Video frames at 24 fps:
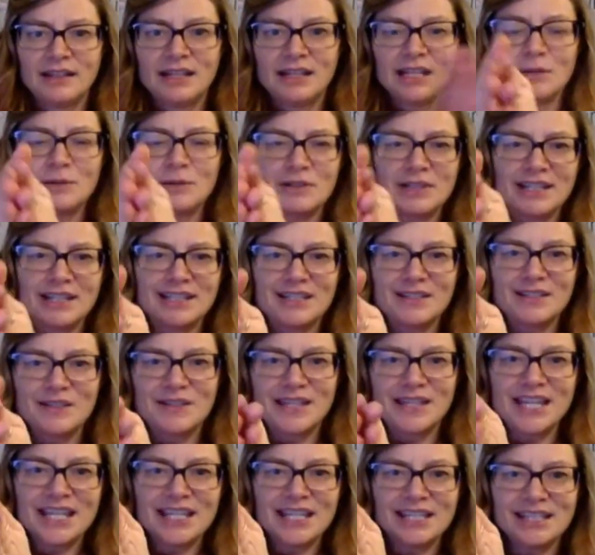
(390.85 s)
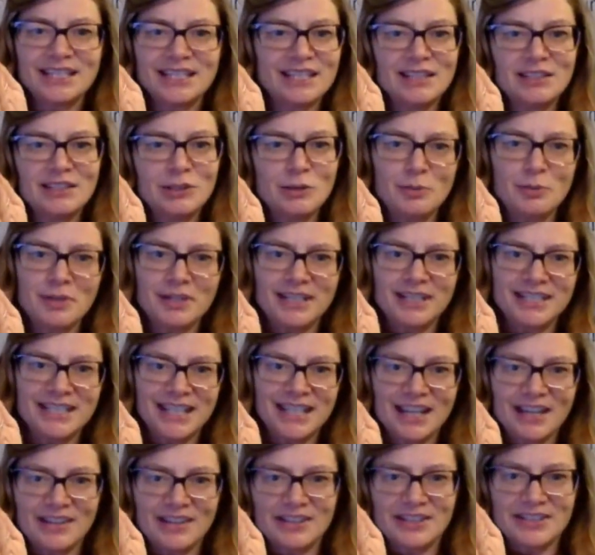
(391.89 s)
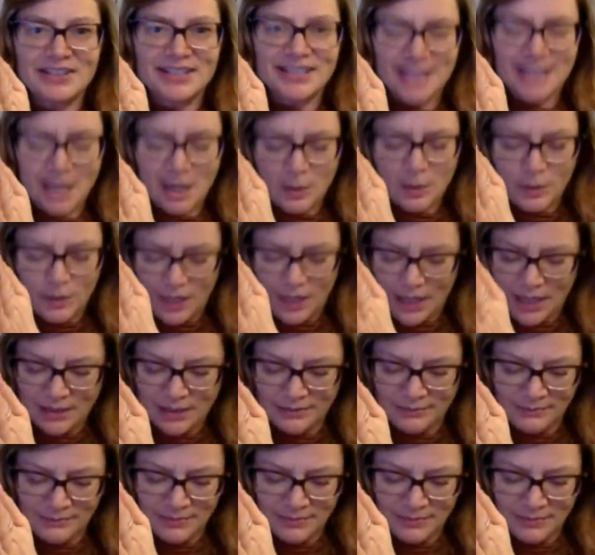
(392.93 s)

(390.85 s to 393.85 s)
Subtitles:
And when I do this, you'll put it together and say our word.